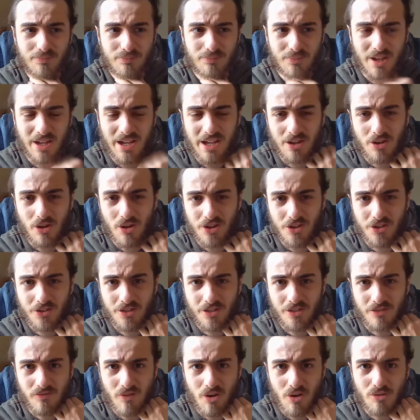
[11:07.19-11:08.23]

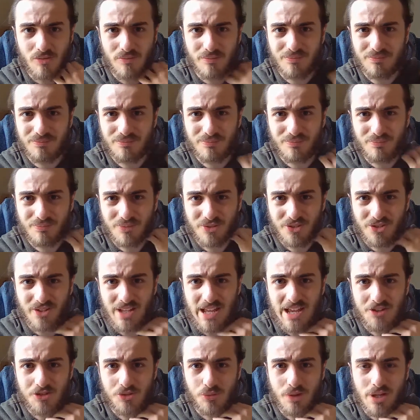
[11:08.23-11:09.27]
throat
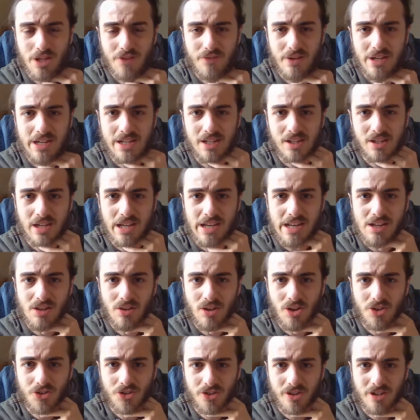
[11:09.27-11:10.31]
slashed or whatever, and he
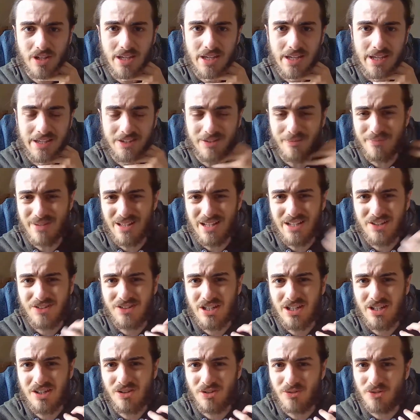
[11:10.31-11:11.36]
lost his
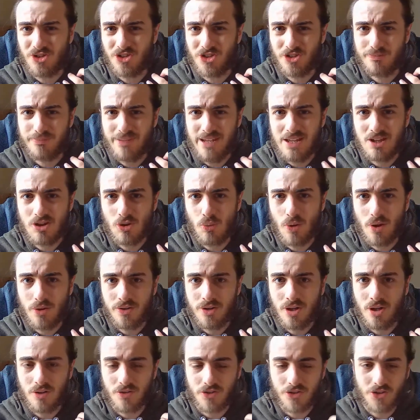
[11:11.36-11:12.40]
ability to speak or
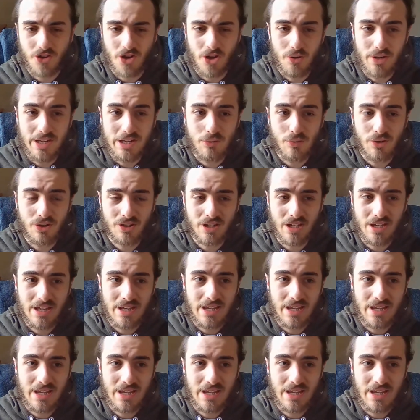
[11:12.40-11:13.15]
whatnot, so he would